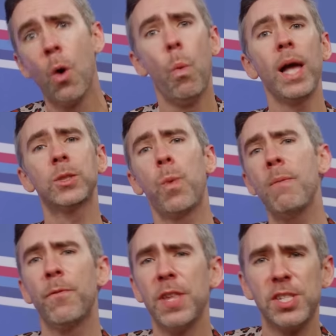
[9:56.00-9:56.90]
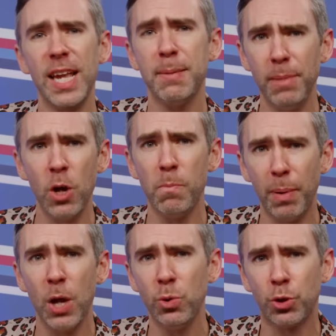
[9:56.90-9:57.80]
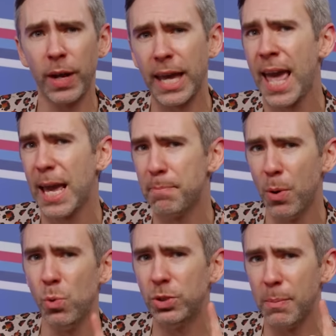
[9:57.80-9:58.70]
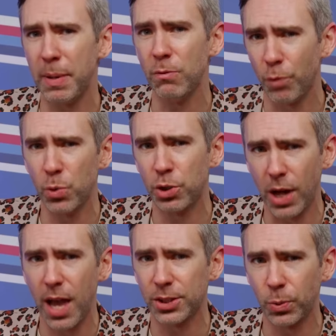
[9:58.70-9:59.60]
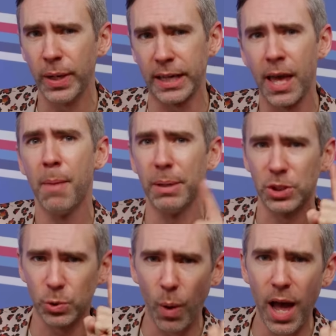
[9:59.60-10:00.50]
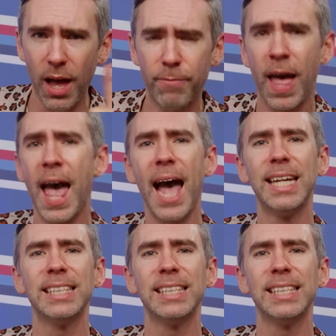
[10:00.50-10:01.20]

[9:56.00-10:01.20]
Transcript: White went for the same low blow trick he pulled to beat Roosh last week, but Swerve had it